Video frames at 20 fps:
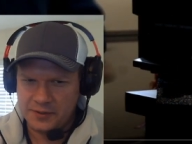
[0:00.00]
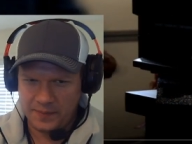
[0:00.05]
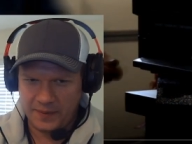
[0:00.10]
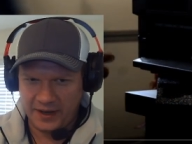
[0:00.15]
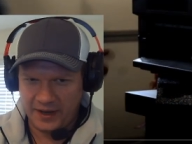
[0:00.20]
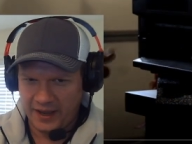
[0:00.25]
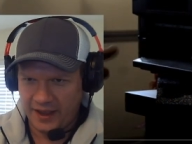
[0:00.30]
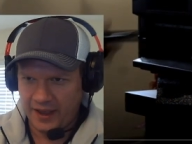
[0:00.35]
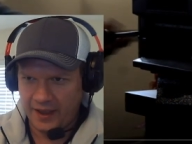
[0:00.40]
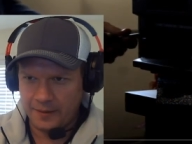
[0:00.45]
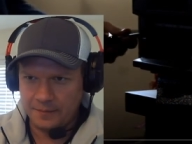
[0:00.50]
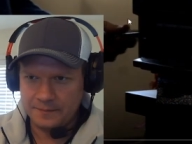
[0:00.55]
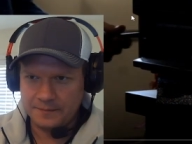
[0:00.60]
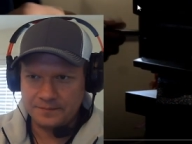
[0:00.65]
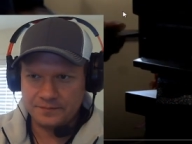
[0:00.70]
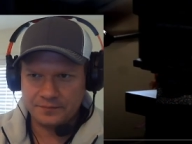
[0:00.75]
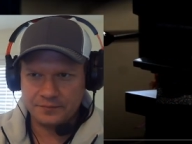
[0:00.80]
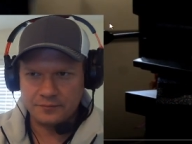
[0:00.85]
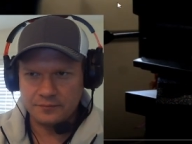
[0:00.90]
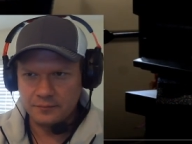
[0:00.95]
but again,
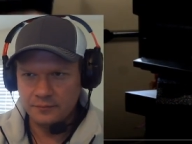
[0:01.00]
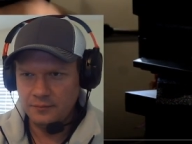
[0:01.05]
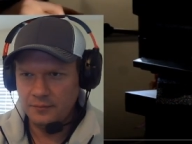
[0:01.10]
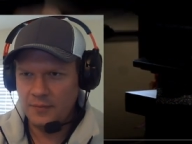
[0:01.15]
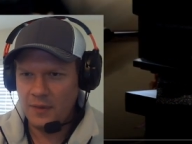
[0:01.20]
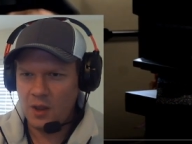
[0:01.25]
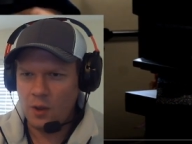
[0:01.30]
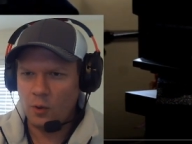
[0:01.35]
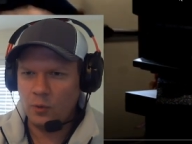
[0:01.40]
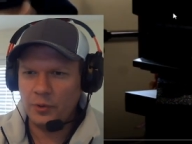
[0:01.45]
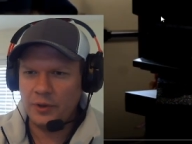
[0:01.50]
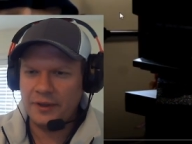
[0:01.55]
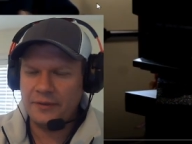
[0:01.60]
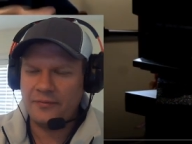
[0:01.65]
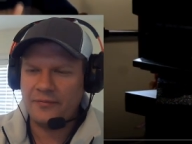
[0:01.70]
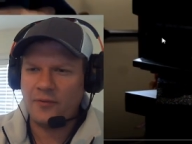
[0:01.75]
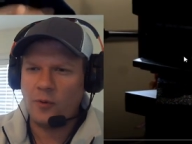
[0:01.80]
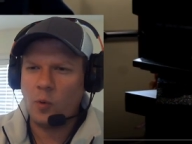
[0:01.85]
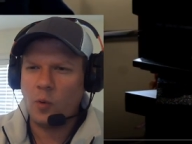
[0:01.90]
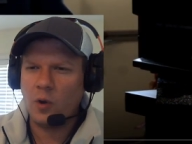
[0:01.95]
only
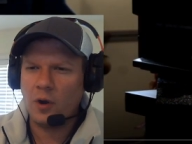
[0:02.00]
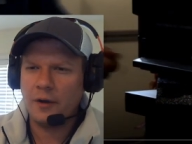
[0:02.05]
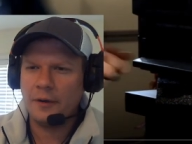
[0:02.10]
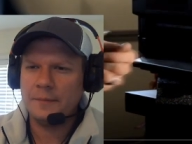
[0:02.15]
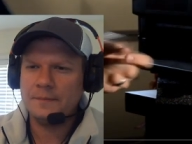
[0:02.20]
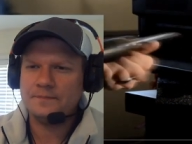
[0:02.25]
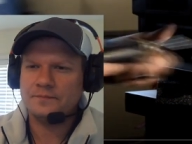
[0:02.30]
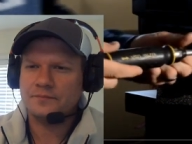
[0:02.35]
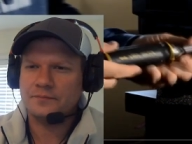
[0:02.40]
four